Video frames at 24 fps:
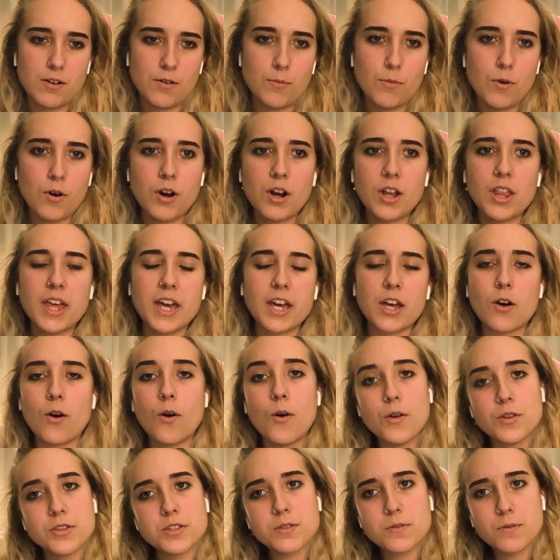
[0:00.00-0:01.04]
more like
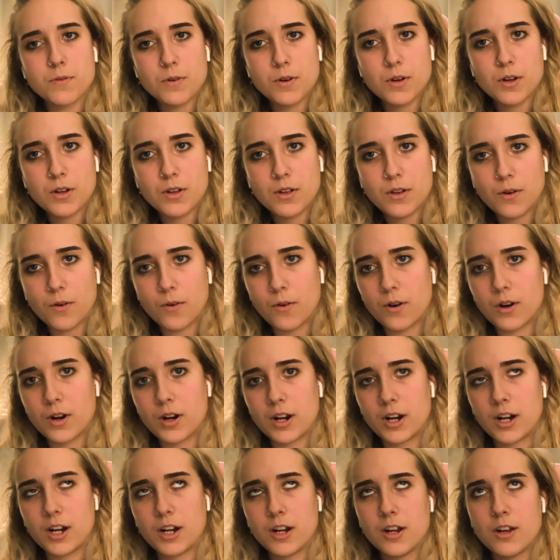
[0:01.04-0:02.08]
old school
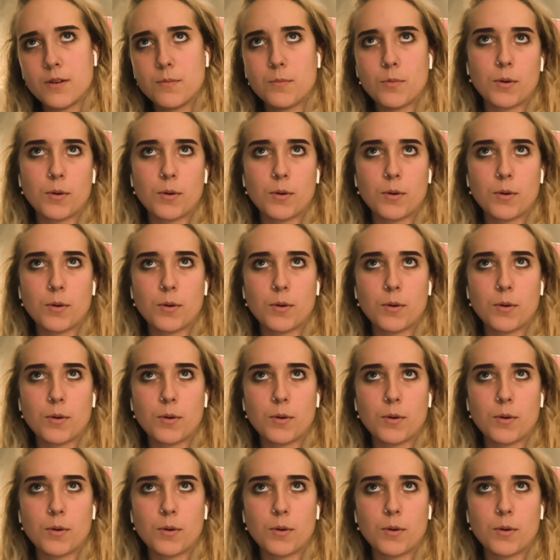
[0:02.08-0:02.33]
or more